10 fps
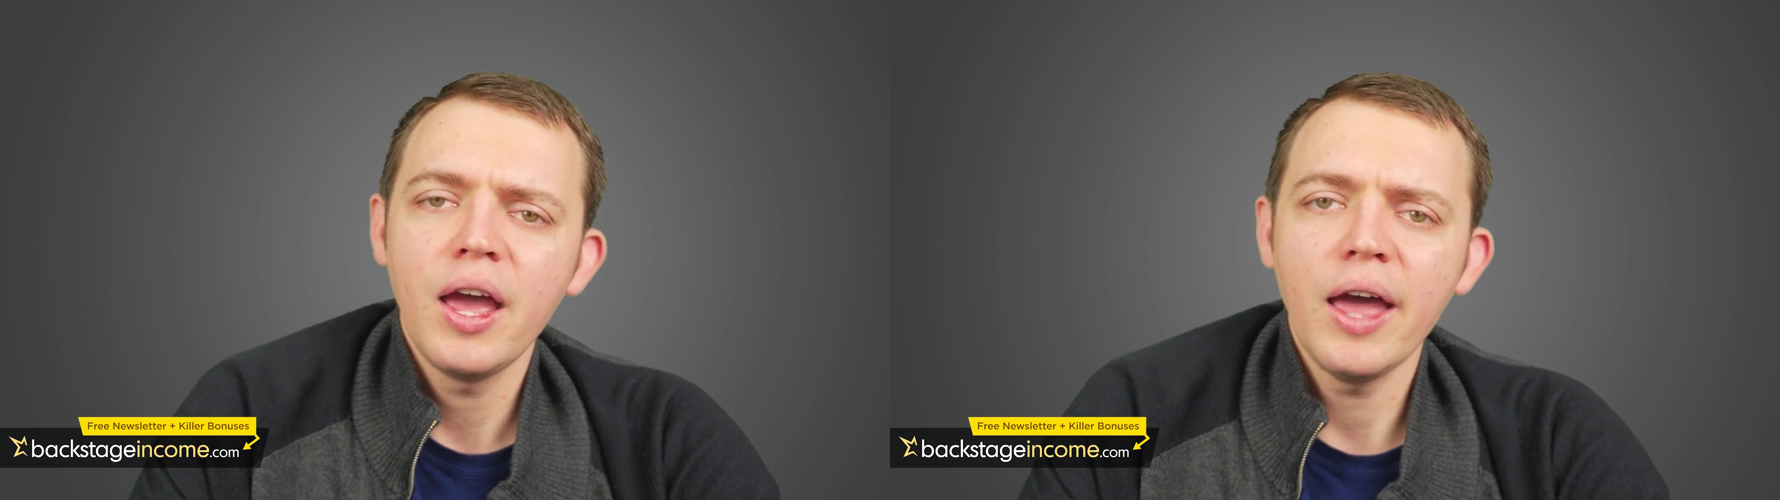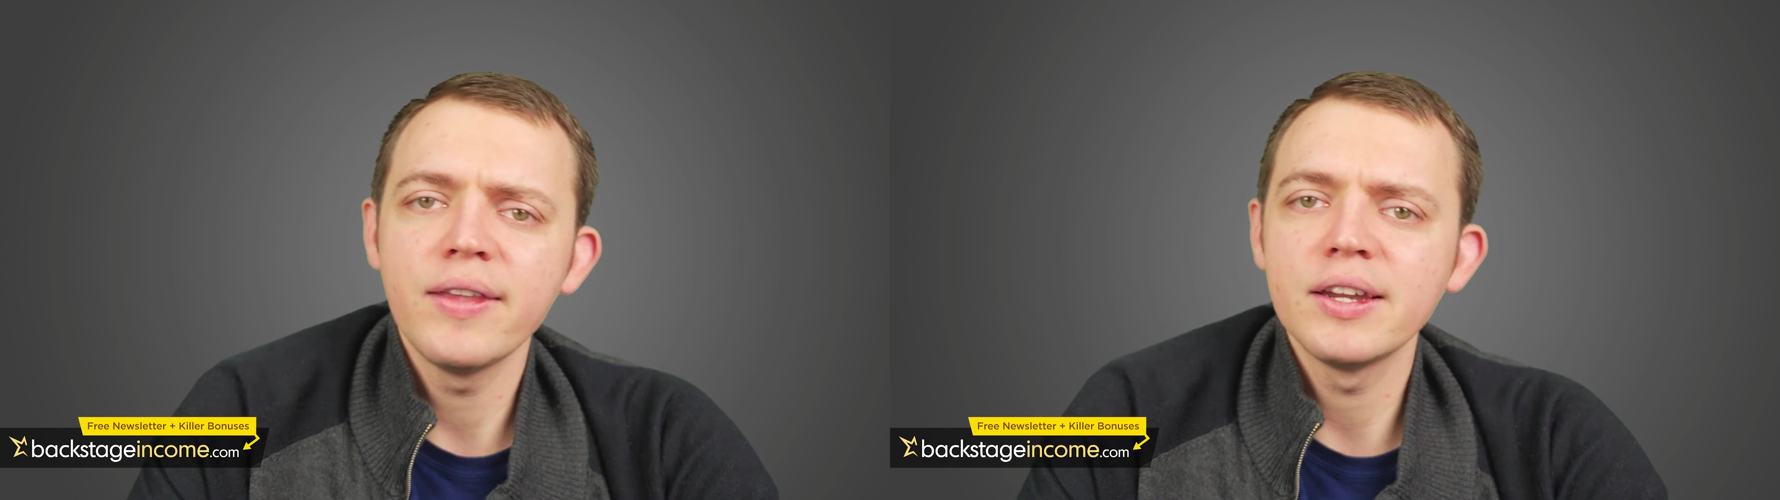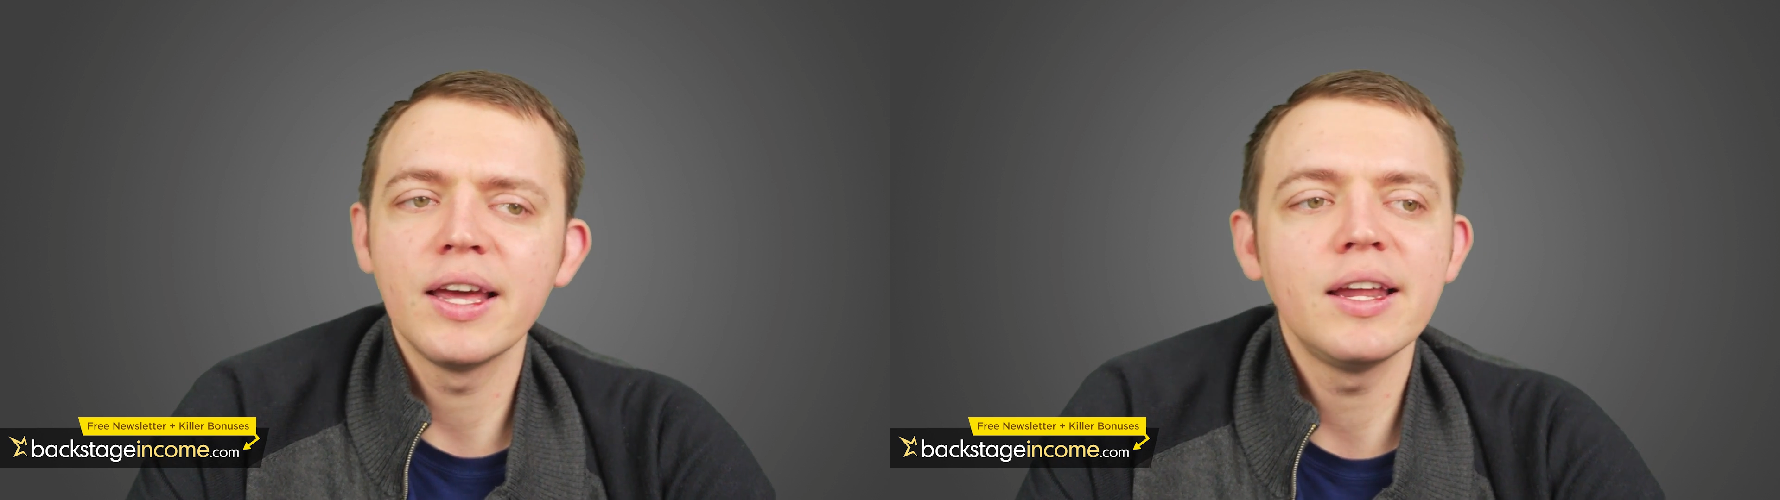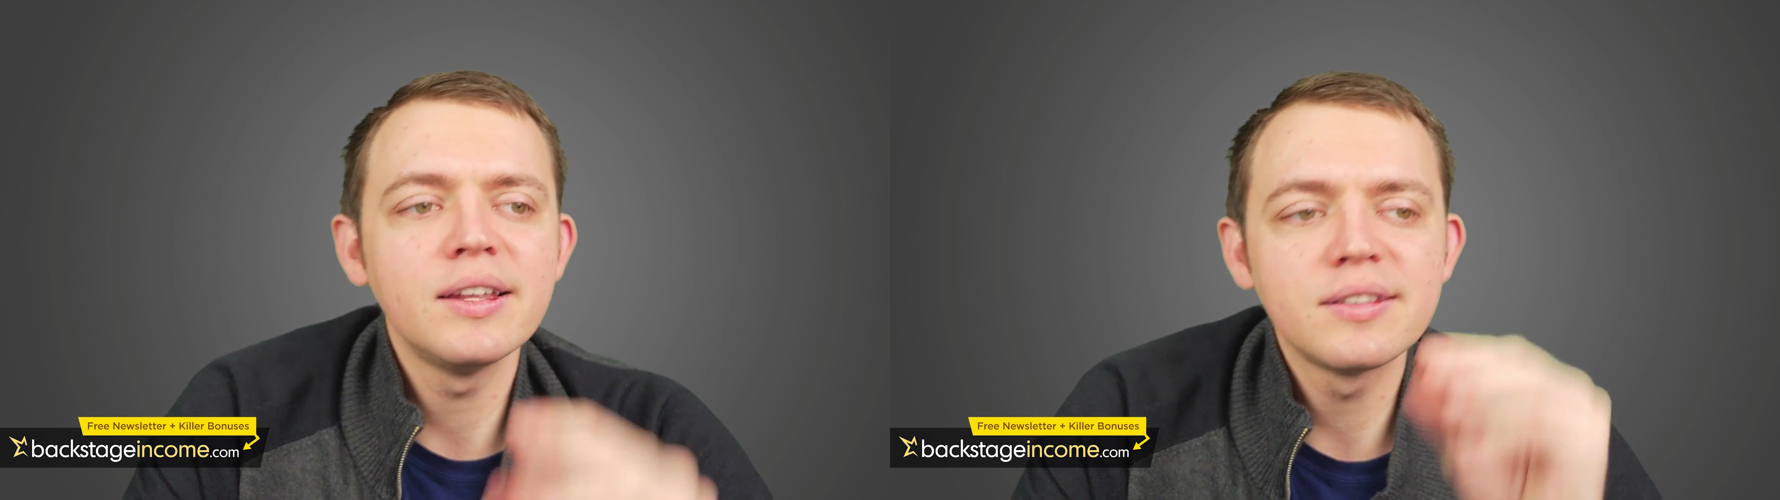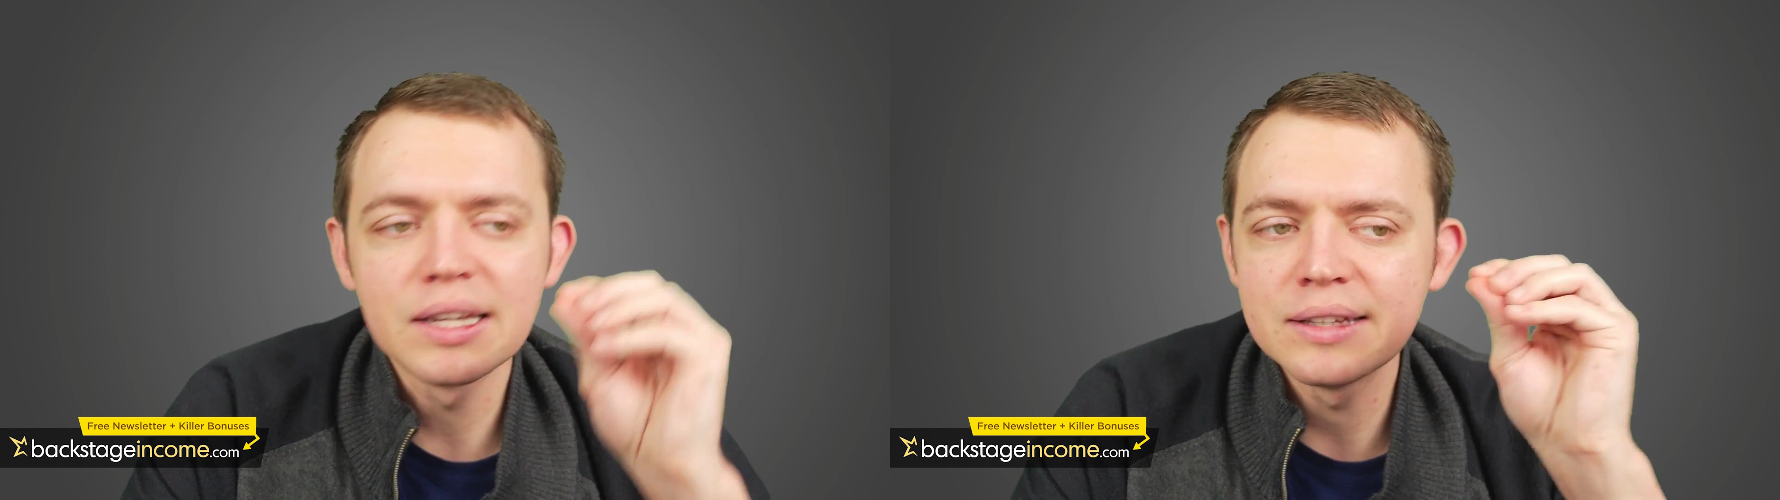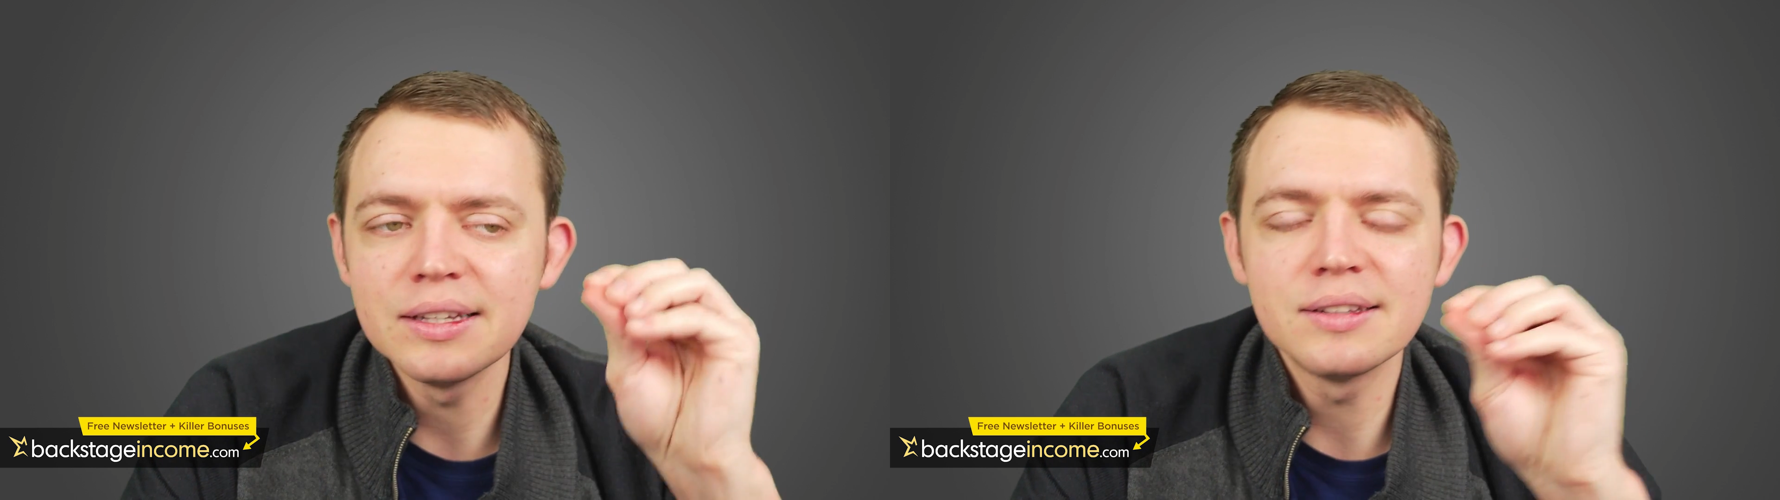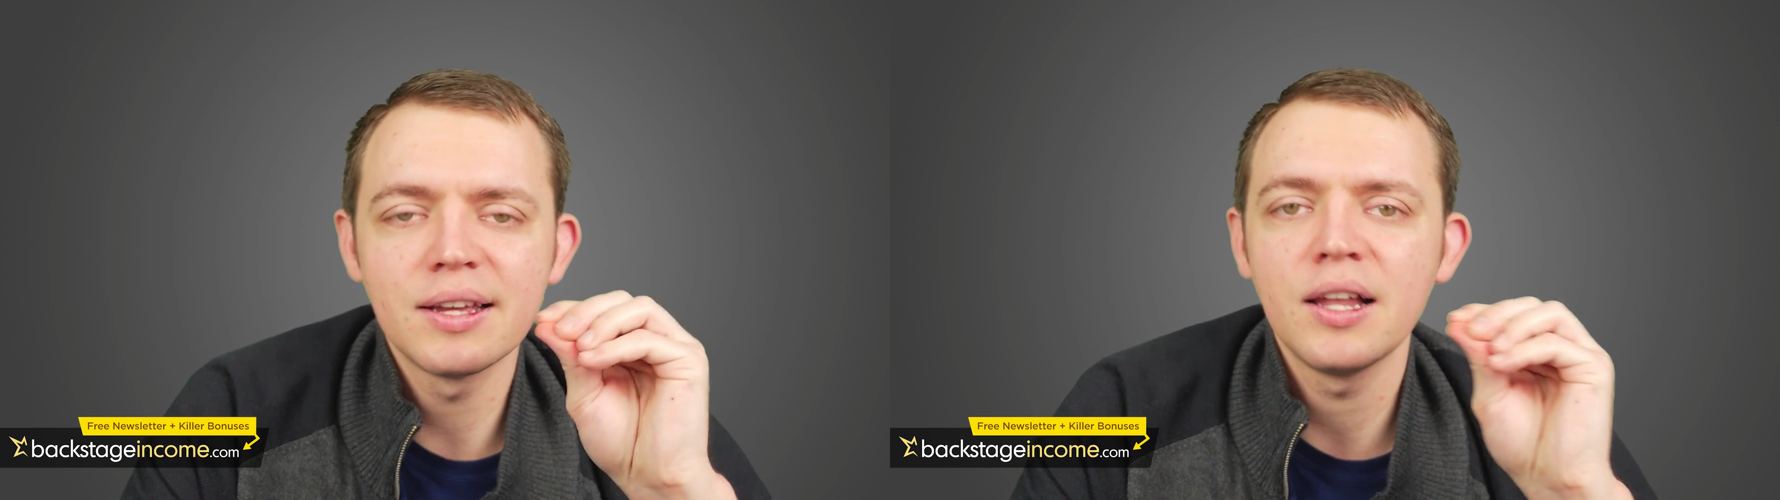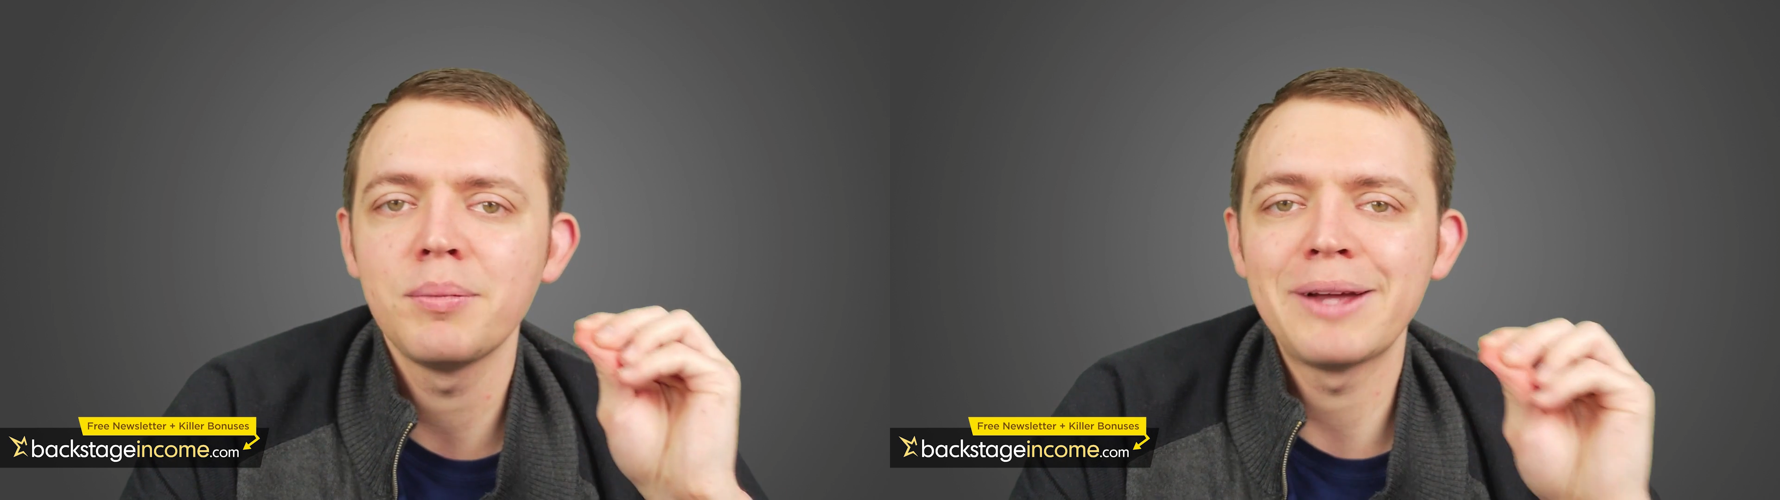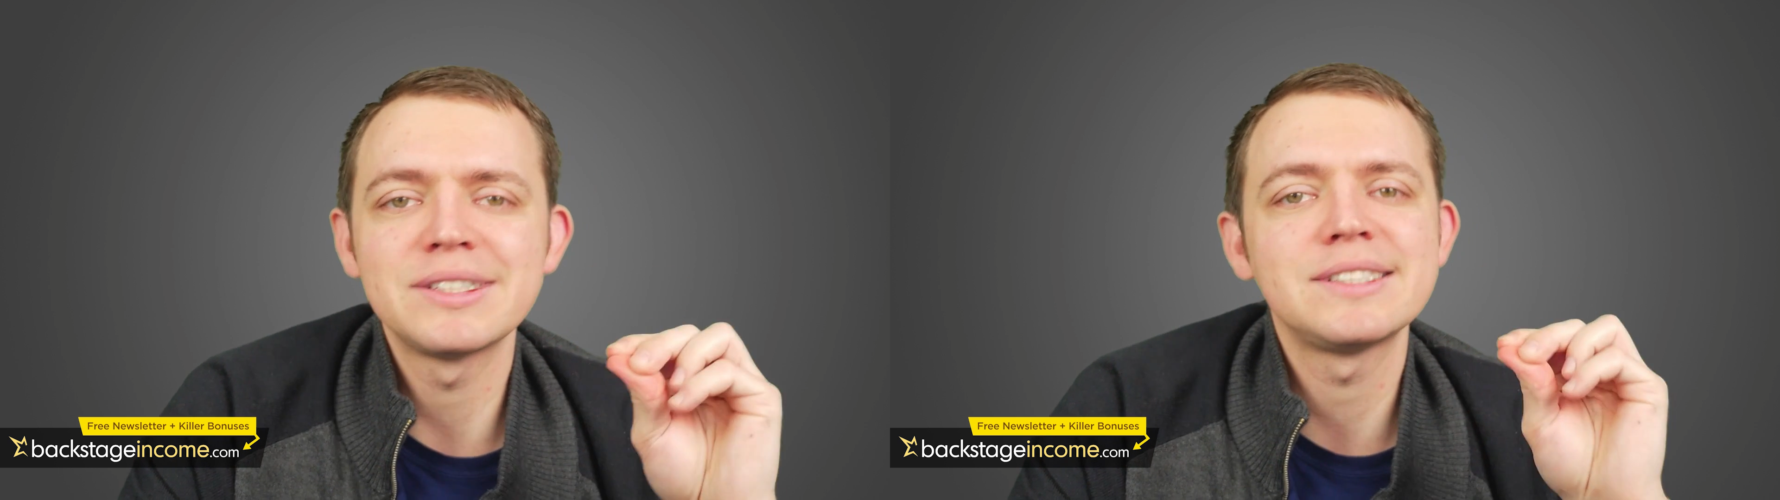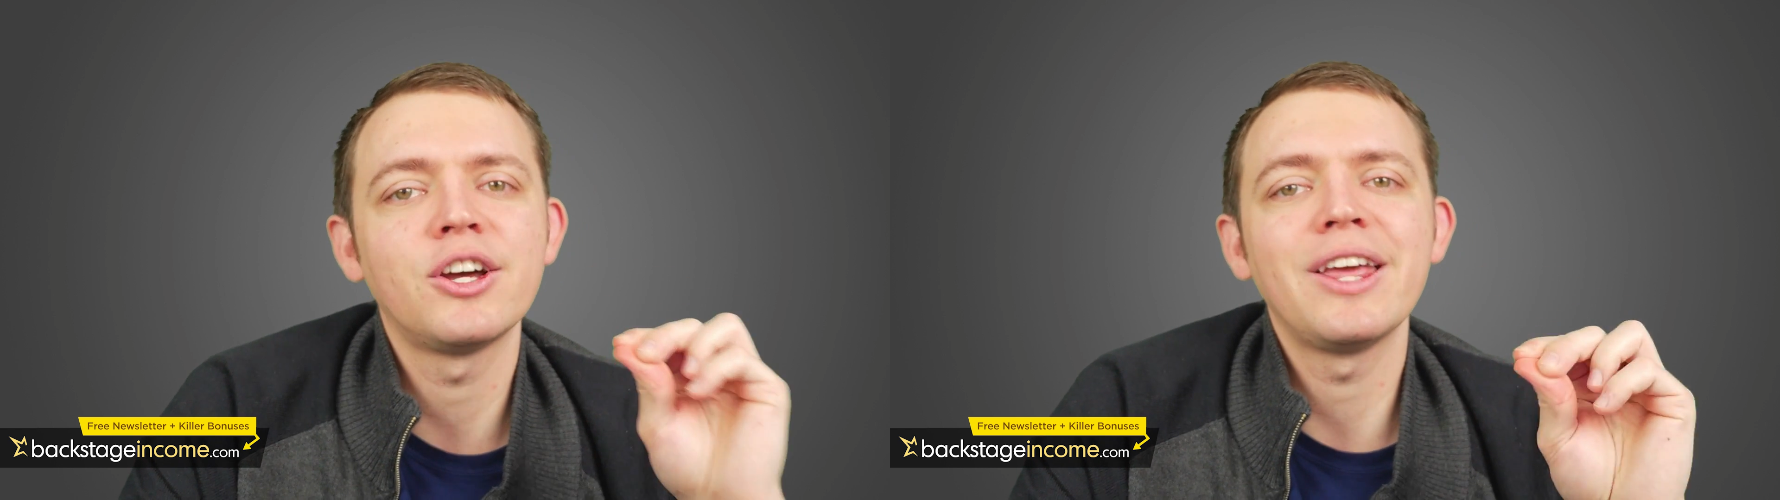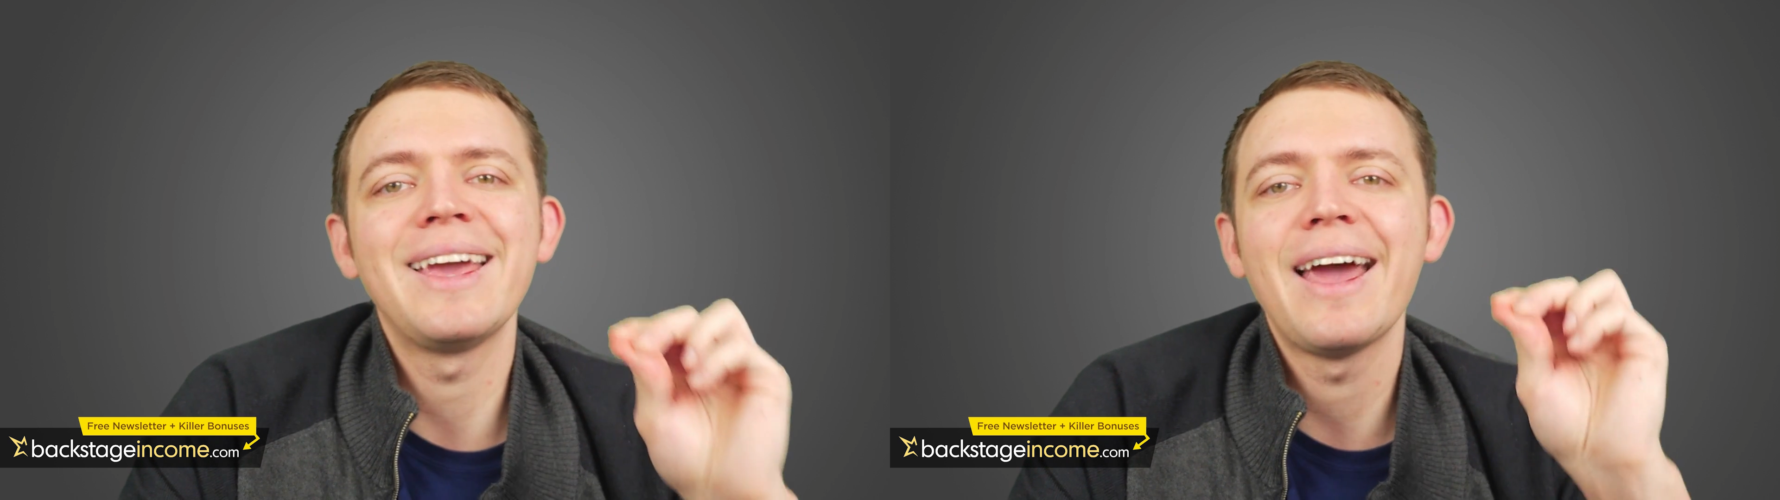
And then get into detail about studying